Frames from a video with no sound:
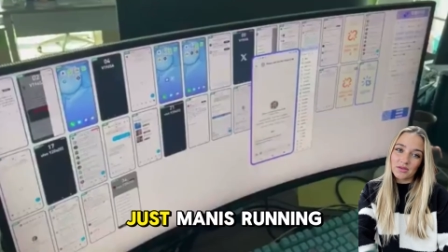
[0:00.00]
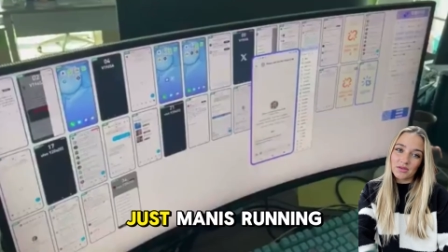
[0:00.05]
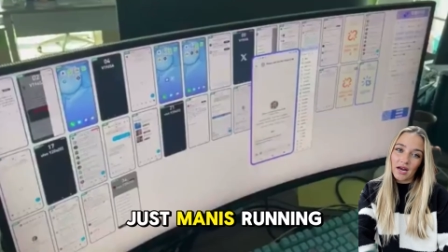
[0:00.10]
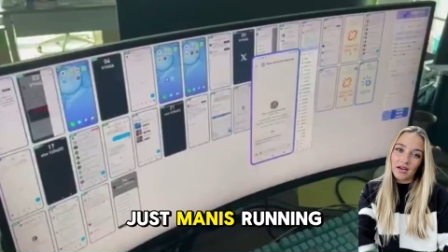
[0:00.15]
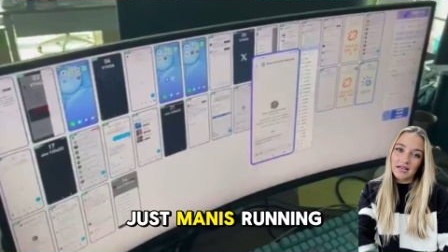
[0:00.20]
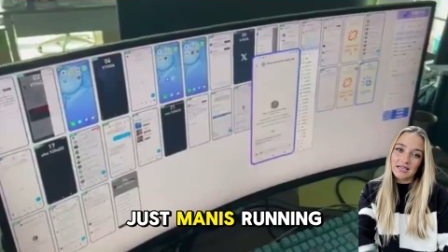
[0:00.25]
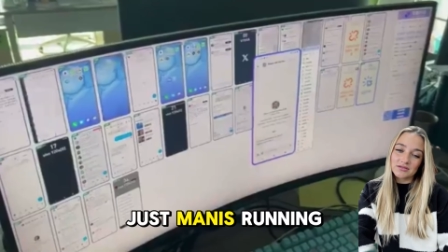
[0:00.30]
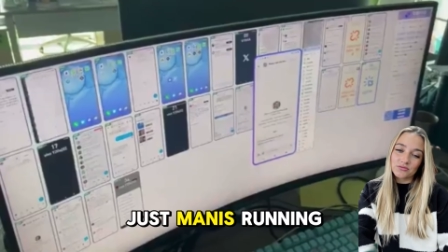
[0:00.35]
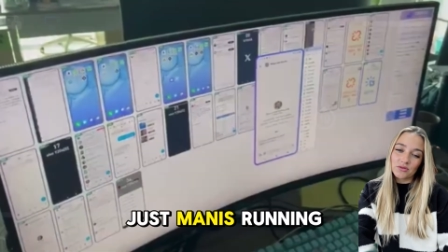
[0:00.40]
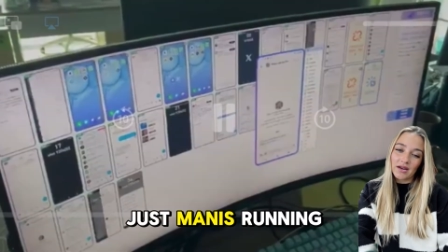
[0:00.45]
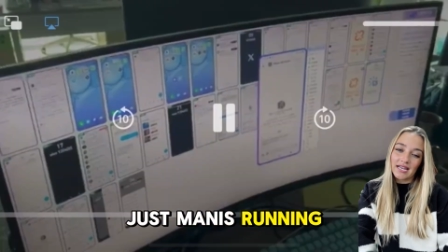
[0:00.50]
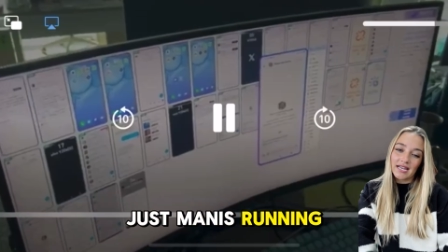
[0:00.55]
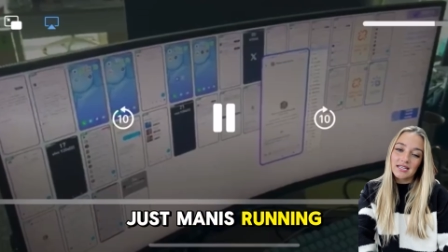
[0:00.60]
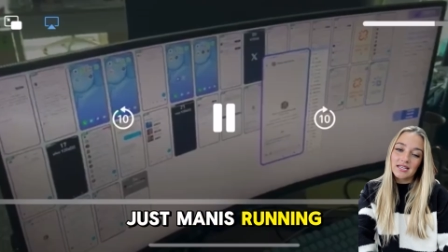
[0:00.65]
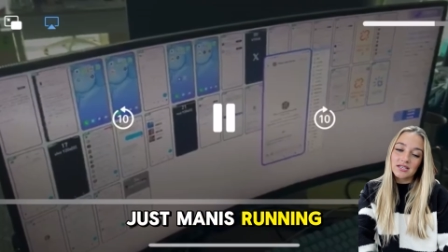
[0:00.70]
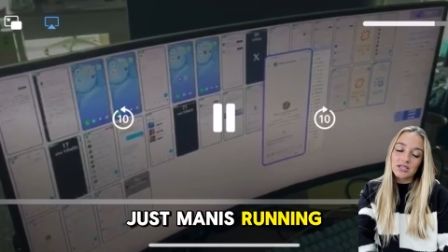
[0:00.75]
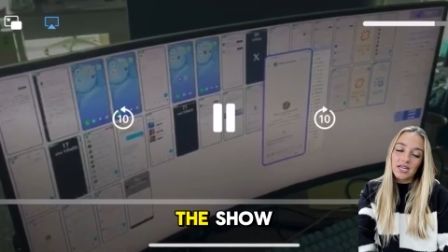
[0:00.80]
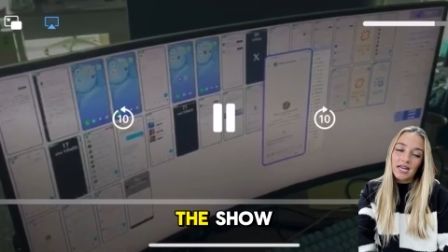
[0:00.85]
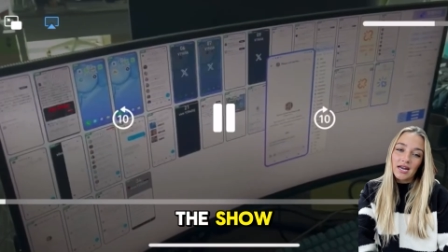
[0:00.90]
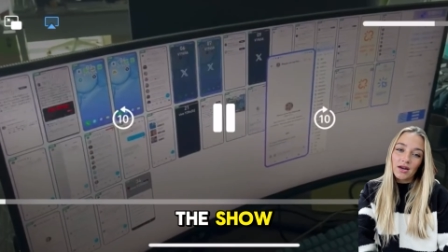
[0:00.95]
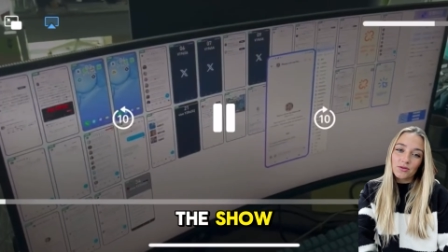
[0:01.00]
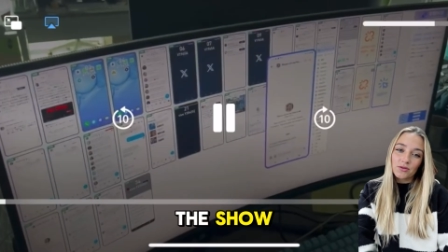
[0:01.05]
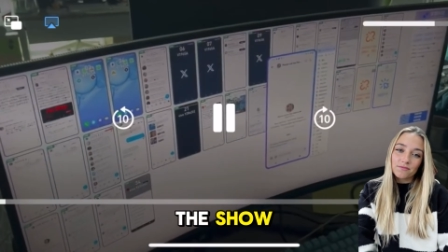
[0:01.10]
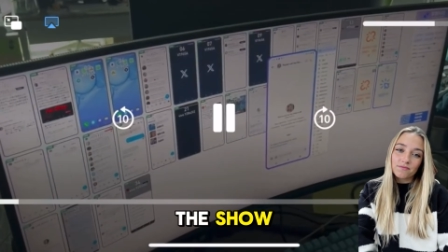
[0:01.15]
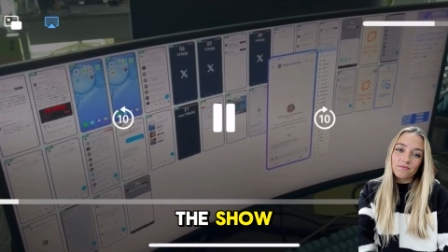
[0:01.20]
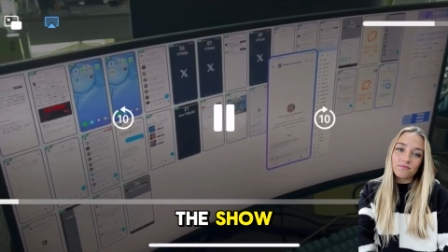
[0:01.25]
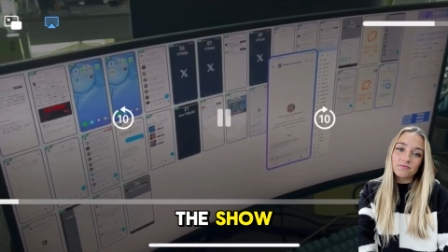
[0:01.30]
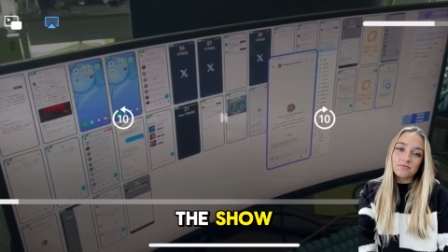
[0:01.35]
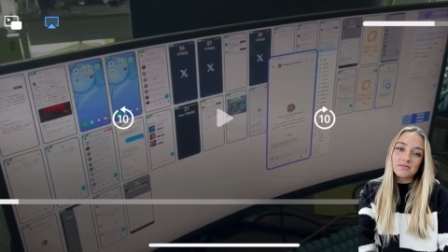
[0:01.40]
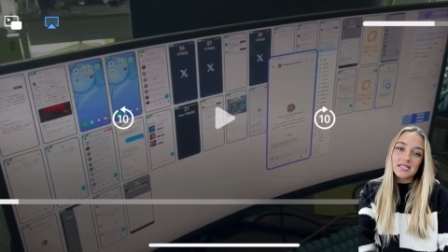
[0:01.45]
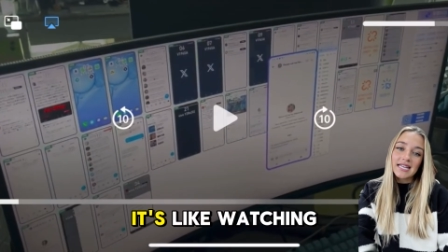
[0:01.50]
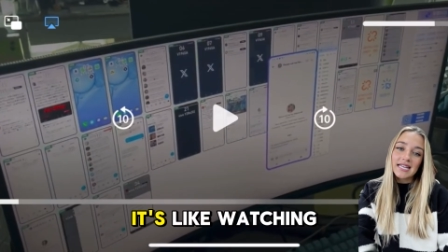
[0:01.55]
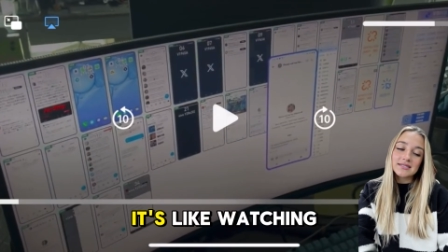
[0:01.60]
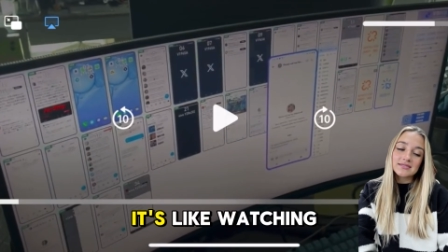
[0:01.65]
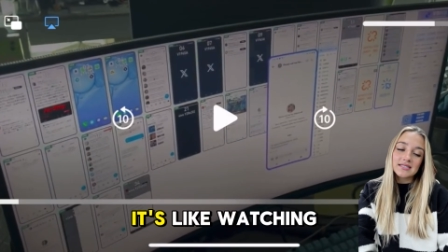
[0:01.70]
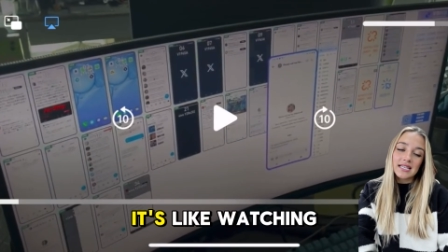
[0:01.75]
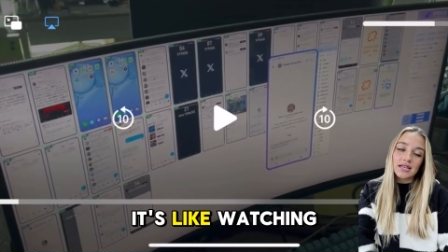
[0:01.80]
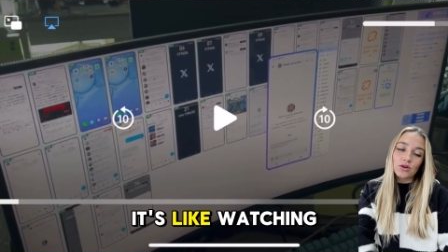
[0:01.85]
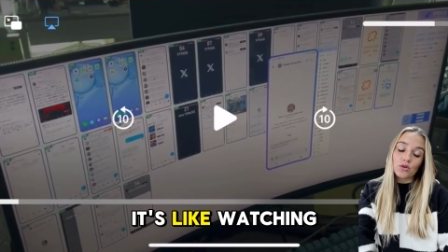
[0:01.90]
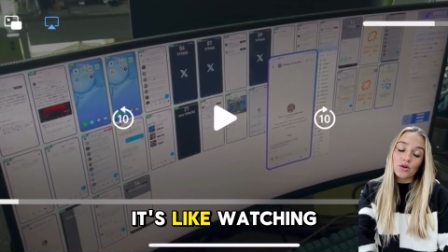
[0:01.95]
Manus running the show.
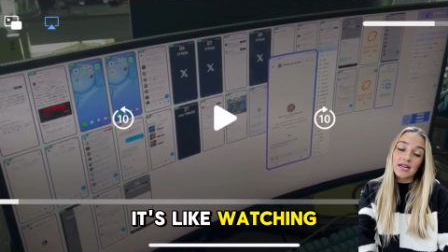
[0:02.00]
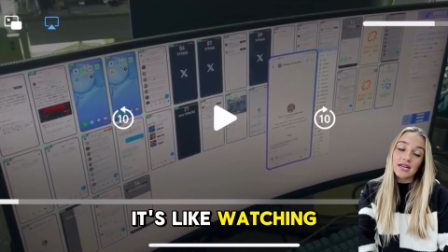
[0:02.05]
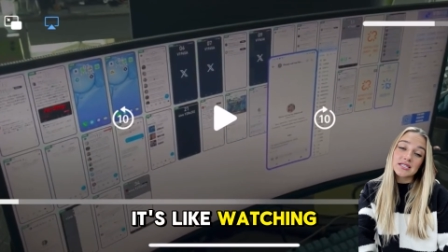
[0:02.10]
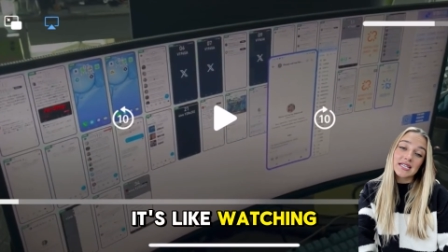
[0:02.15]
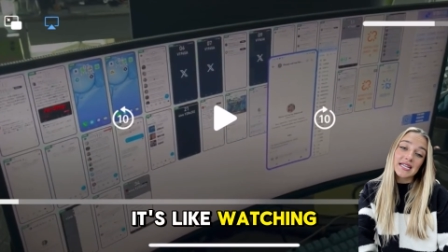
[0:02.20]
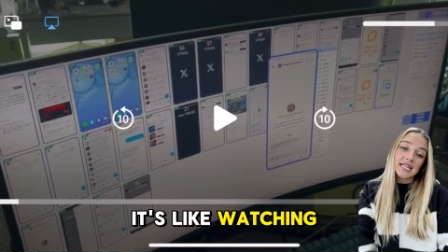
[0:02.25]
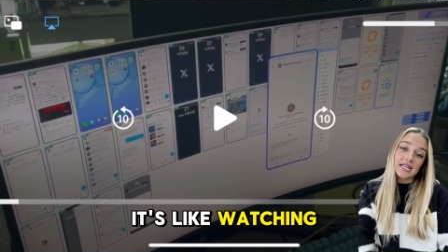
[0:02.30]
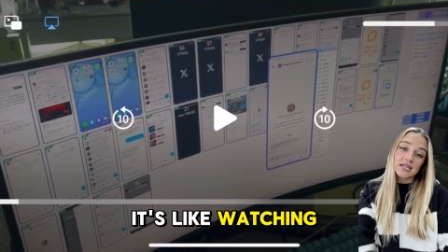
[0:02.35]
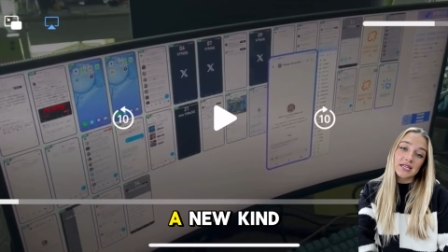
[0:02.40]
It's like watching